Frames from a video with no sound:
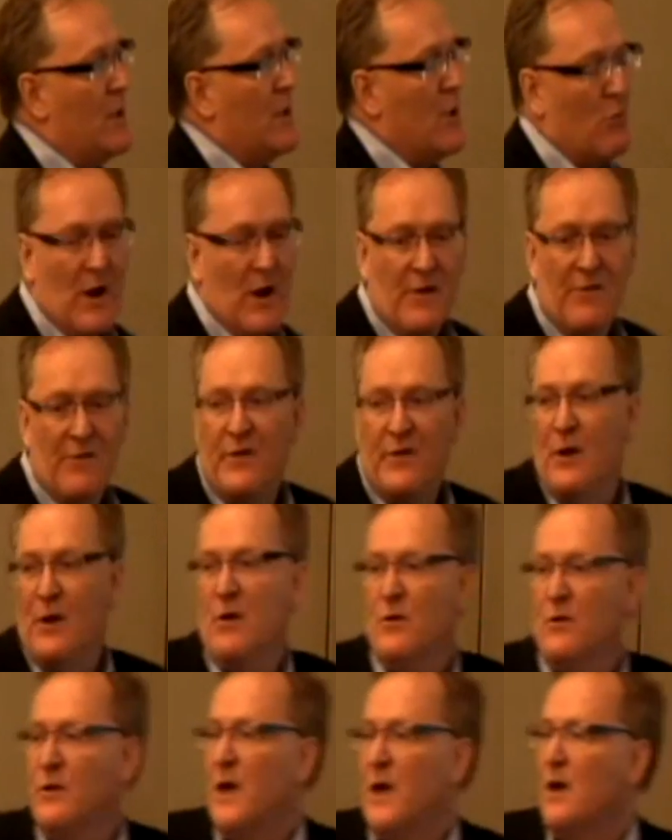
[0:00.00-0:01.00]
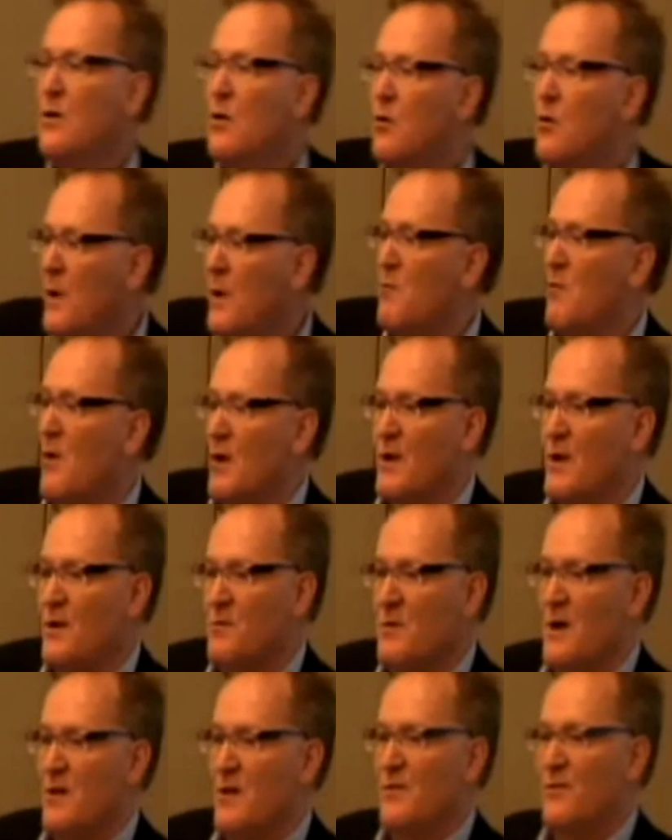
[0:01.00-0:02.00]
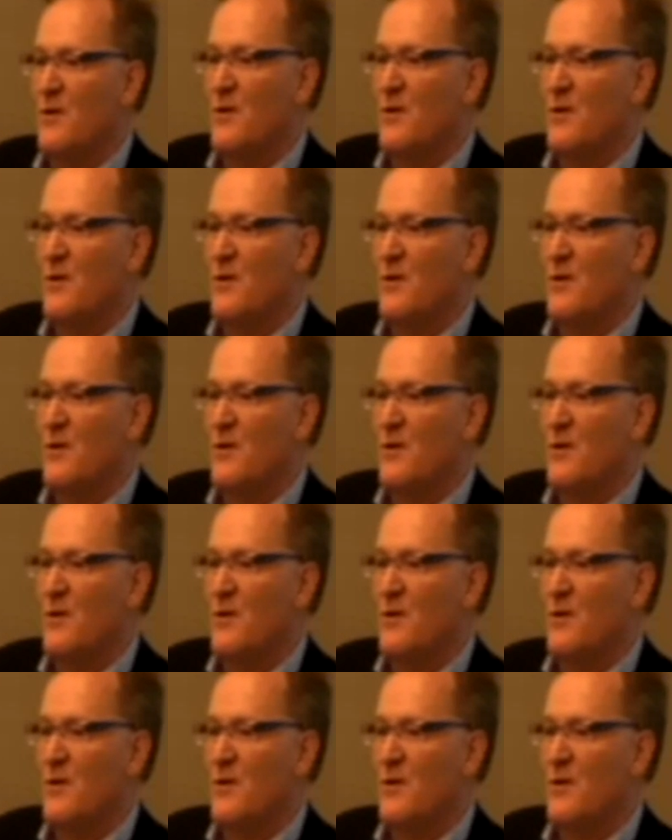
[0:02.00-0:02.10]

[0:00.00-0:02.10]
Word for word: you want to figure out, okay, who are we working with?